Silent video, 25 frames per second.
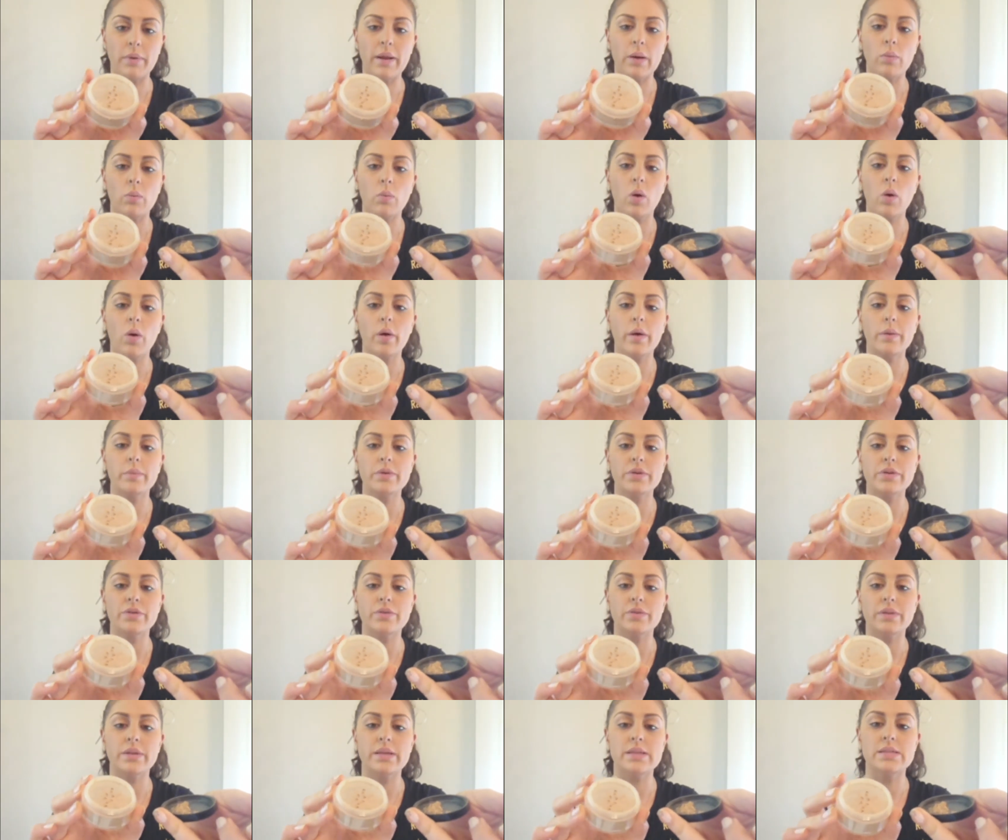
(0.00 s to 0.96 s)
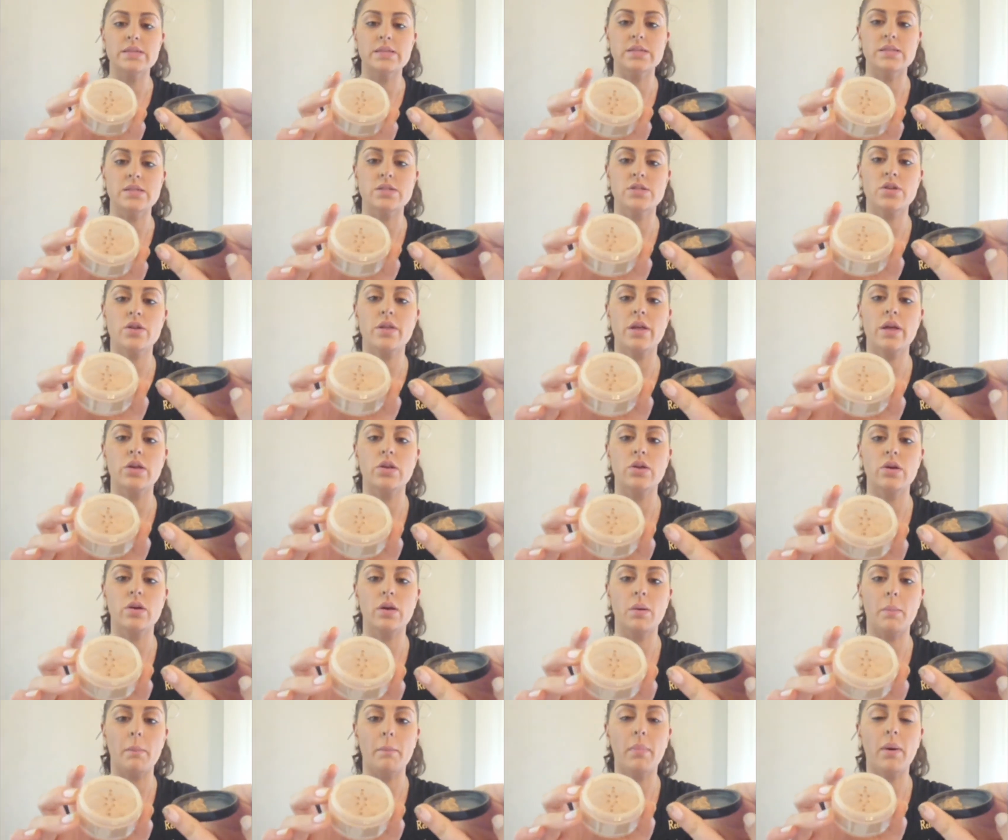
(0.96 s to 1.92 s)
Now why we do this is so that
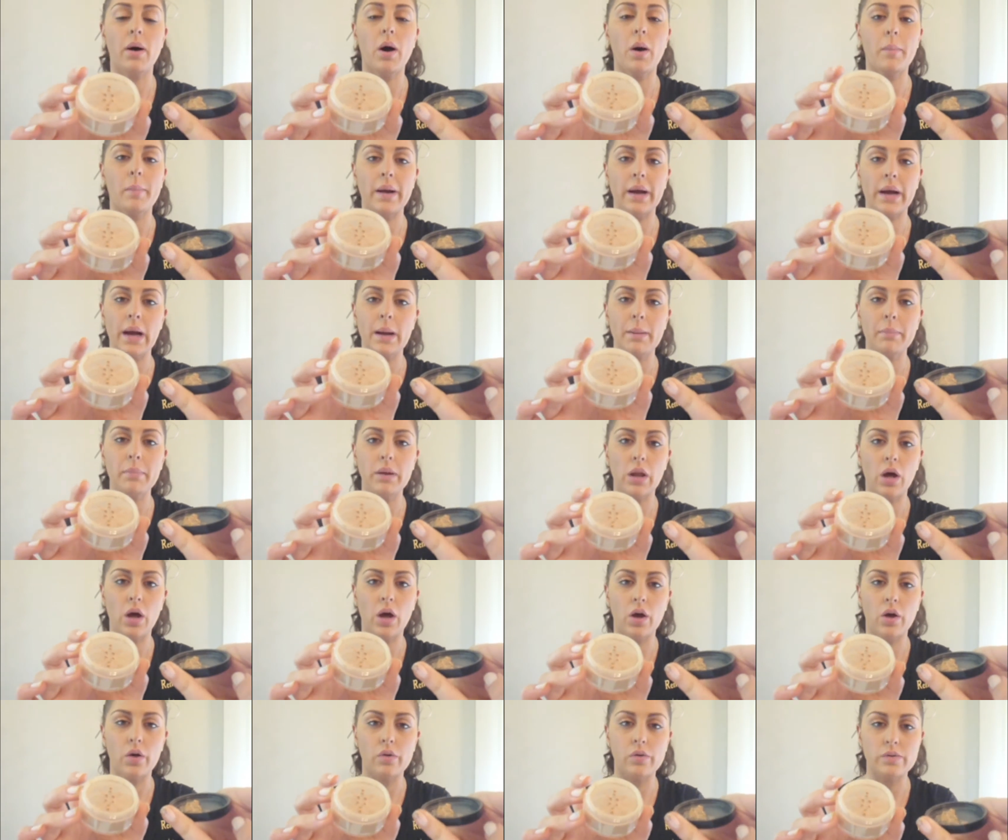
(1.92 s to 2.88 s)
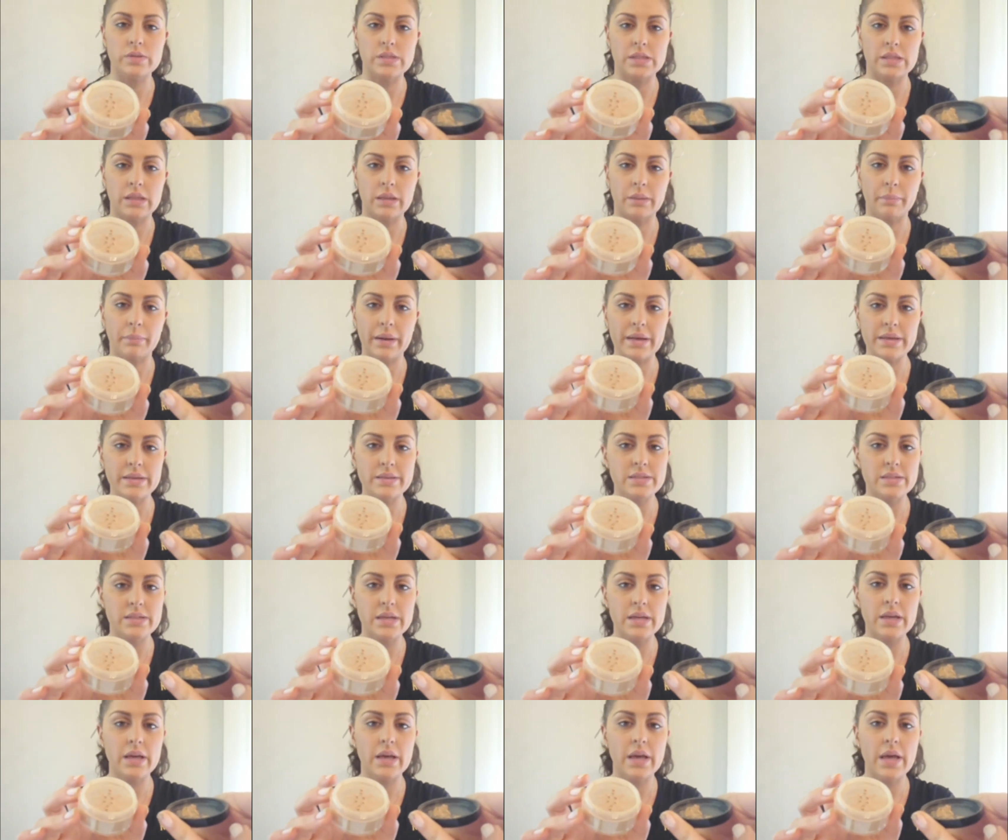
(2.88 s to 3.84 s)
you can pop a couple of holes in the
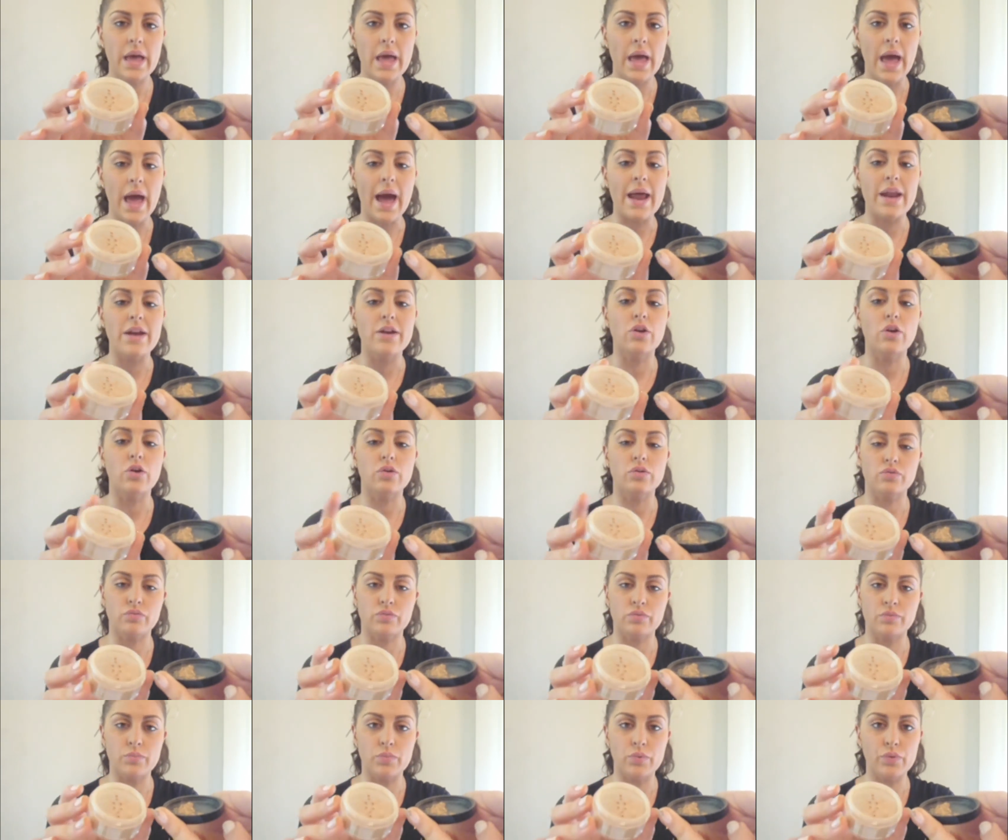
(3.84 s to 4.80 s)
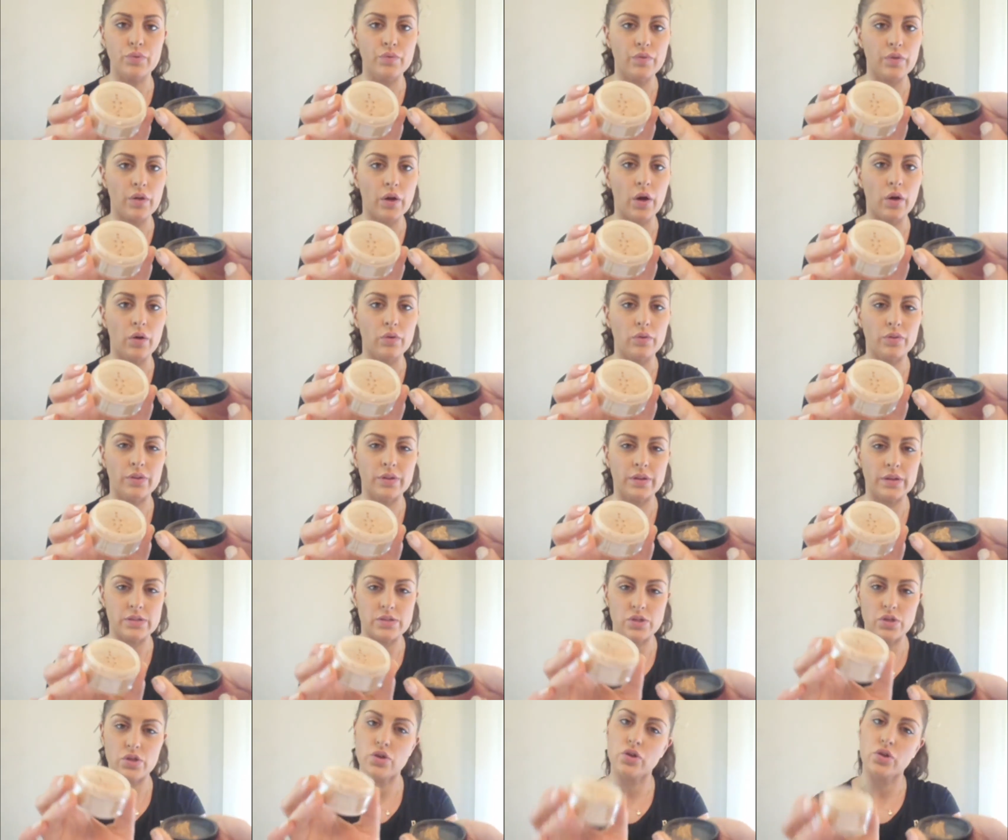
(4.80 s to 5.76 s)
plastic and not remove the whole
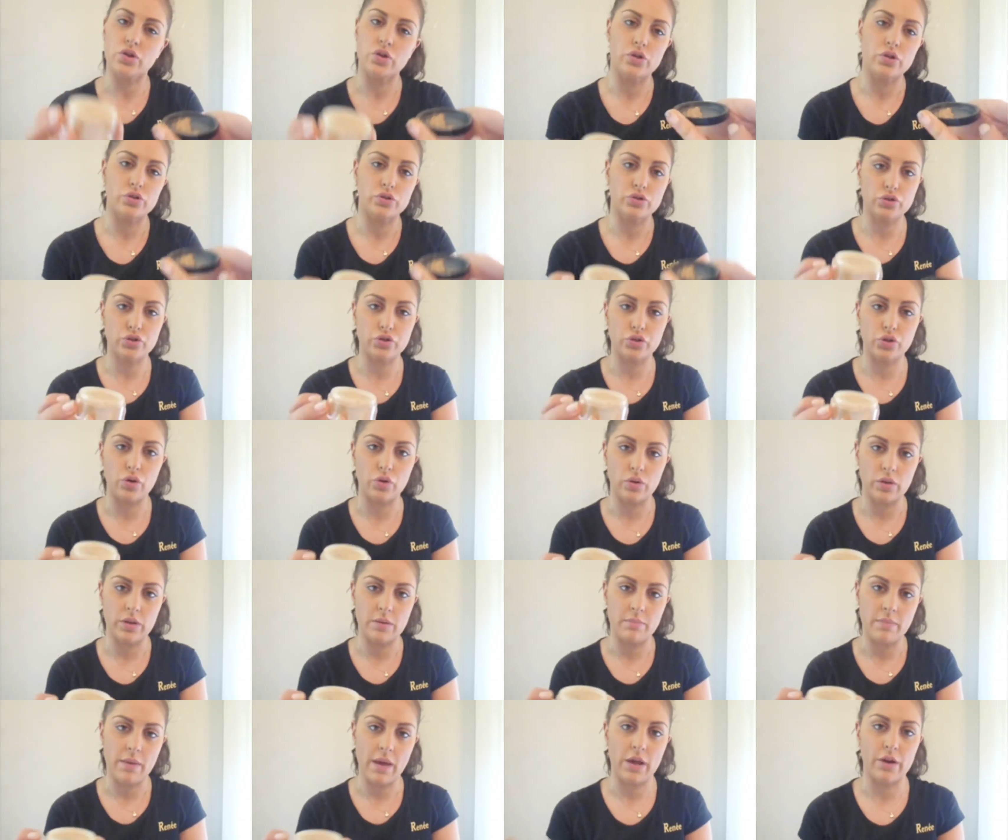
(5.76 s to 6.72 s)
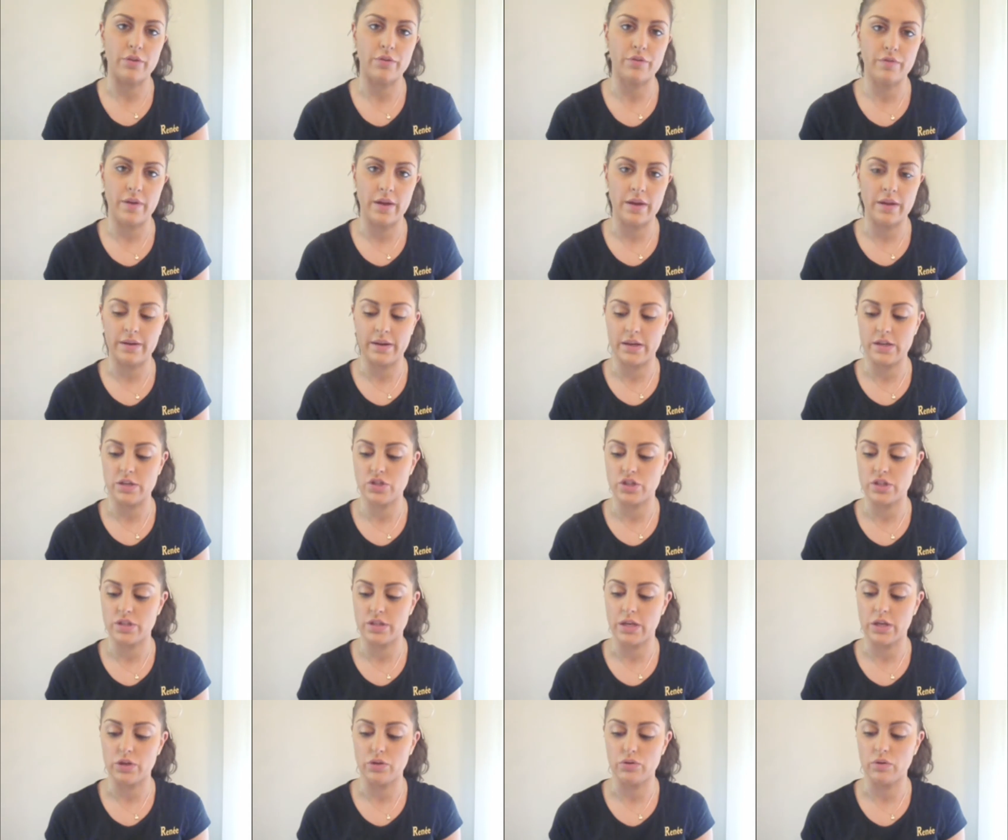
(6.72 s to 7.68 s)
thing, so you can control the amount of
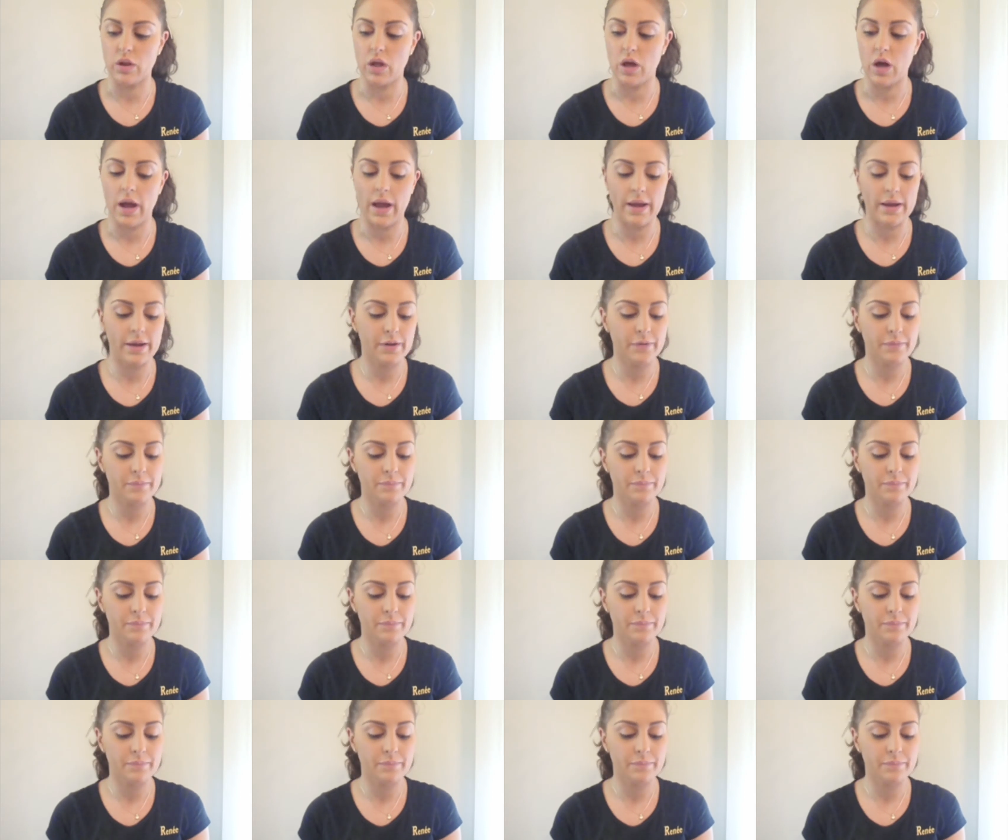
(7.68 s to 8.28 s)
foundation that you like.